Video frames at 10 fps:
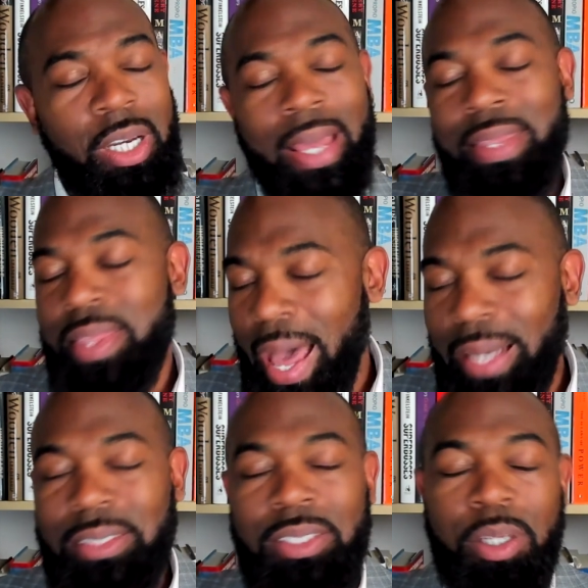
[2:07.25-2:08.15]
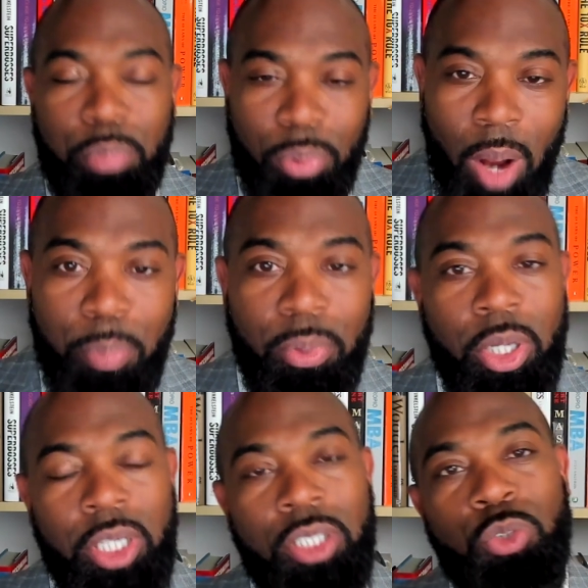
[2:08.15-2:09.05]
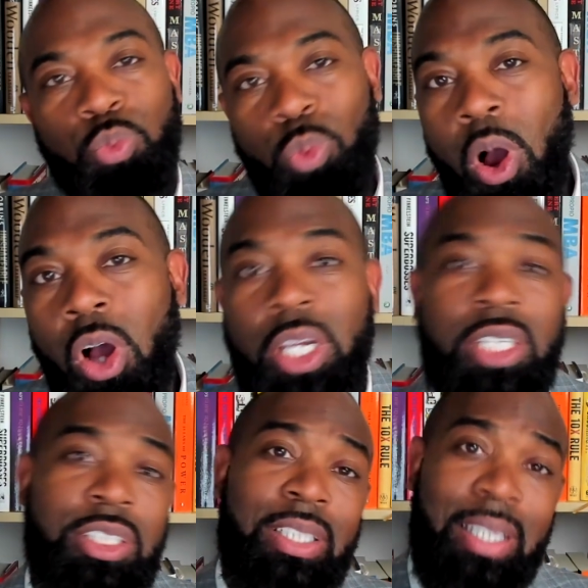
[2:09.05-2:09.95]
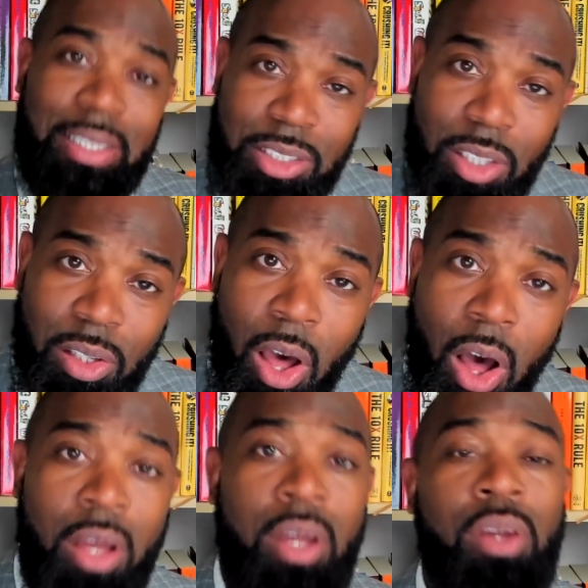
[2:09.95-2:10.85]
And that is improper. It is wrong. It's against the law.